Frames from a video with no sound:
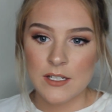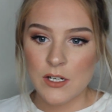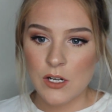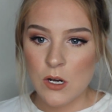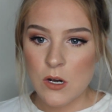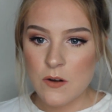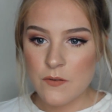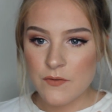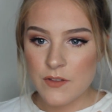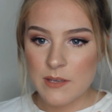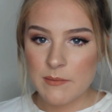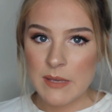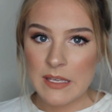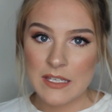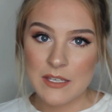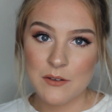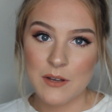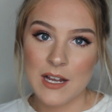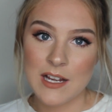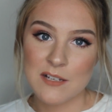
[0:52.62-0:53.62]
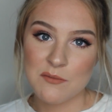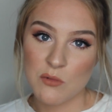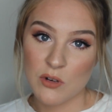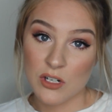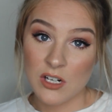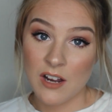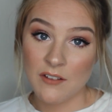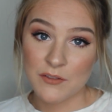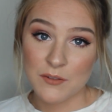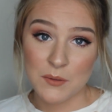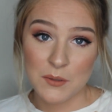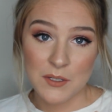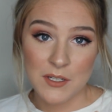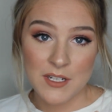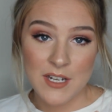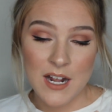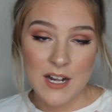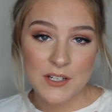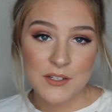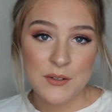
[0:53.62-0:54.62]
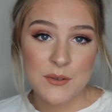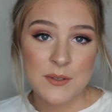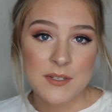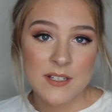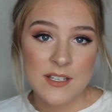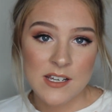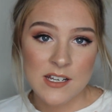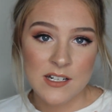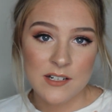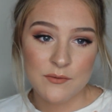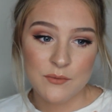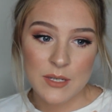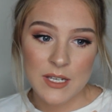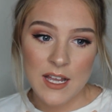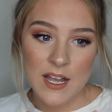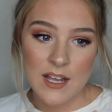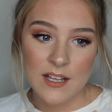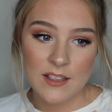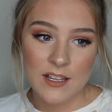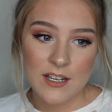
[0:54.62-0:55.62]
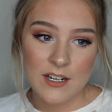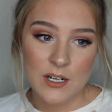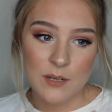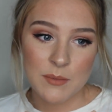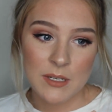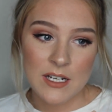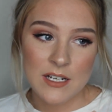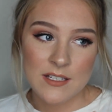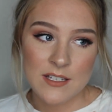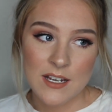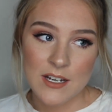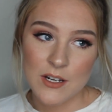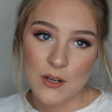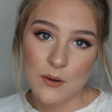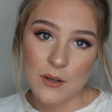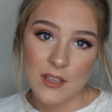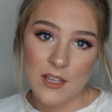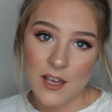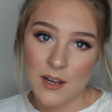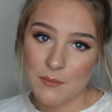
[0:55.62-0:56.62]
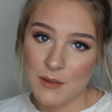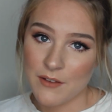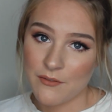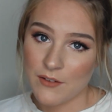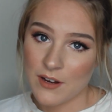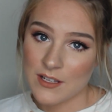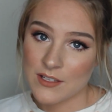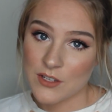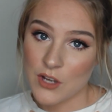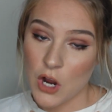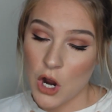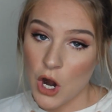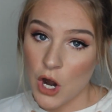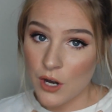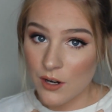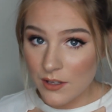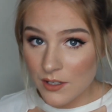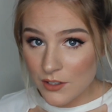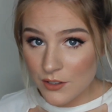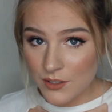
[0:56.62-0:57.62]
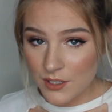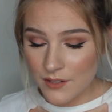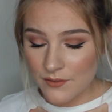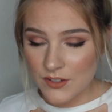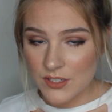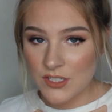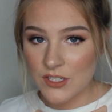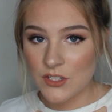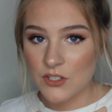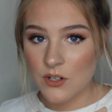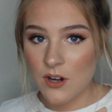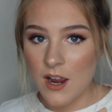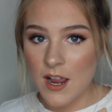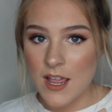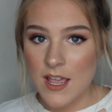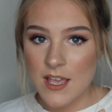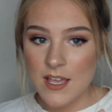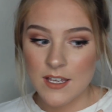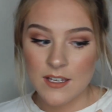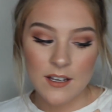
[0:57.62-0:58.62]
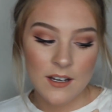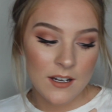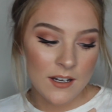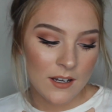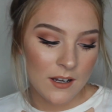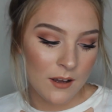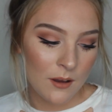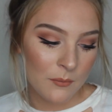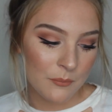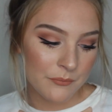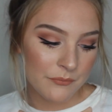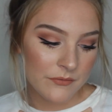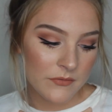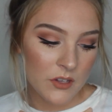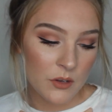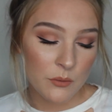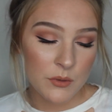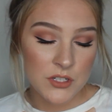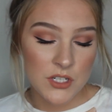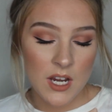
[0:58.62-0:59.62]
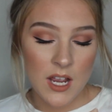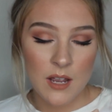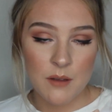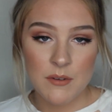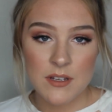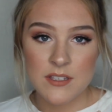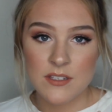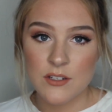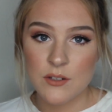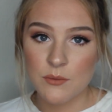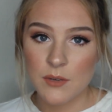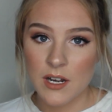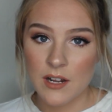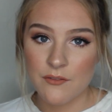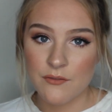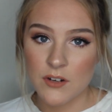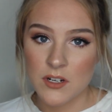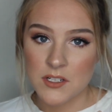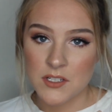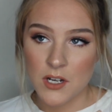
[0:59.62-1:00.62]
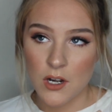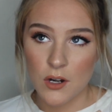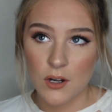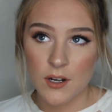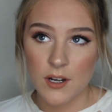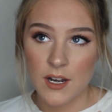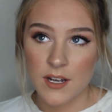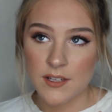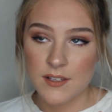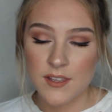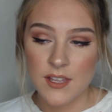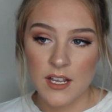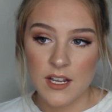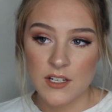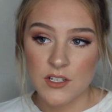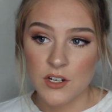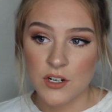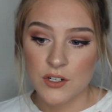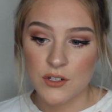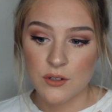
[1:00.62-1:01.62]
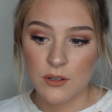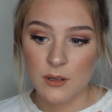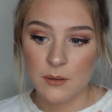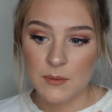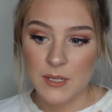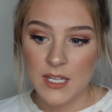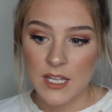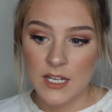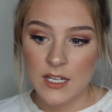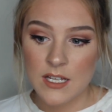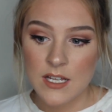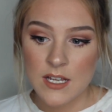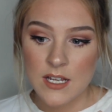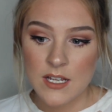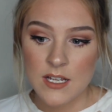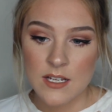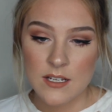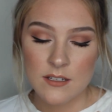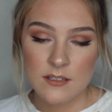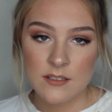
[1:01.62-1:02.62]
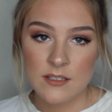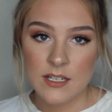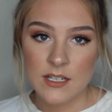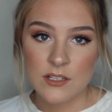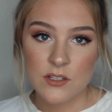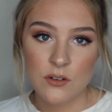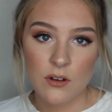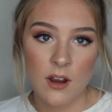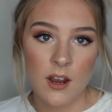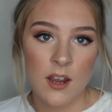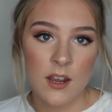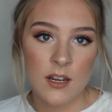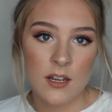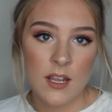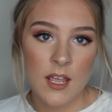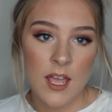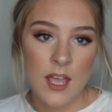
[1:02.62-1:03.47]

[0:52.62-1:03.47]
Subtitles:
hopefully make you guys more comfortable and not too scared of wing eyeliner, because I know a lot of my friends are a little nervous to try it, which I was too when I first started. I think I started doing them in like 6th grade,